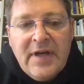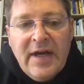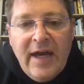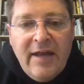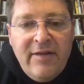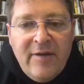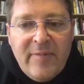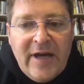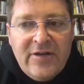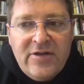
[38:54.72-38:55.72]
Anthea,
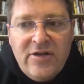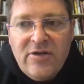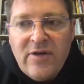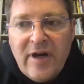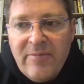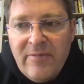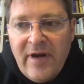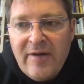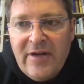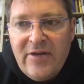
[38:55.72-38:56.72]
back to you.
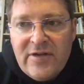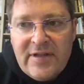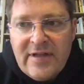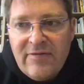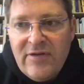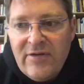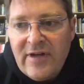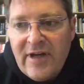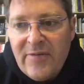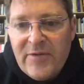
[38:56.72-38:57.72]
I'm interested if you
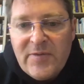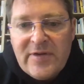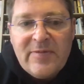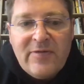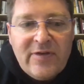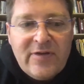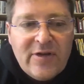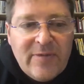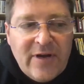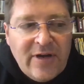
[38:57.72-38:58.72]
can help us with some of the
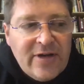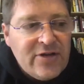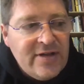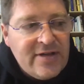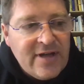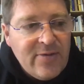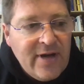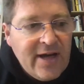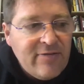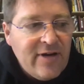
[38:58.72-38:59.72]
terminology. So we
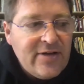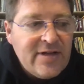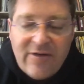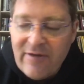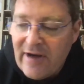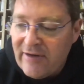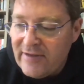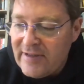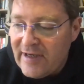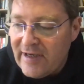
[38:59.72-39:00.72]
had floating
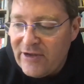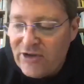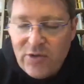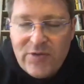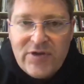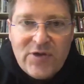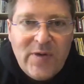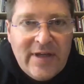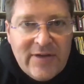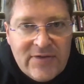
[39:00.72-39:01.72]
around a short
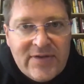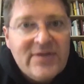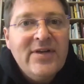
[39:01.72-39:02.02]
squeeze.